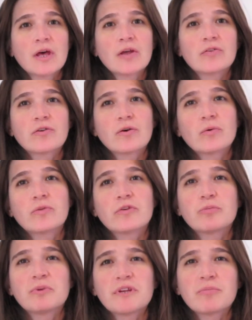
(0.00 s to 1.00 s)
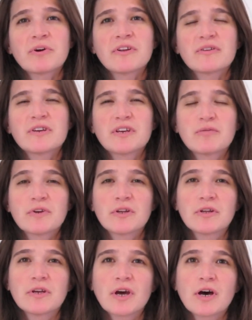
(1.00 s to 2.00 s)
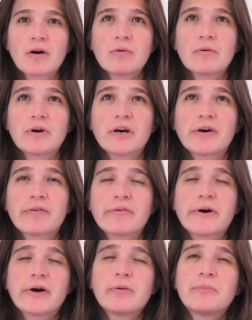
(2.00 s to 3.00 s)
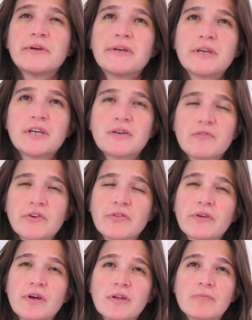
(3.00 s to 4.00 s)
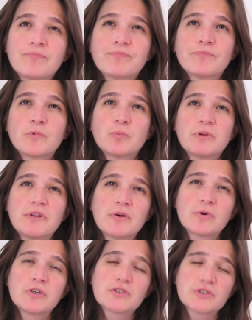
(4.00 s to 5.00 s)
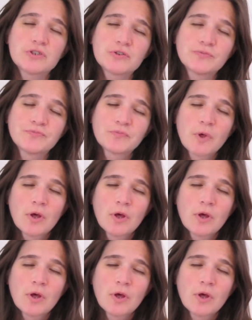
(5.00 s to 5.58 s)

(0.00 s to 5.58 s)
So it's been about giving. How have I been giving then, would be the question.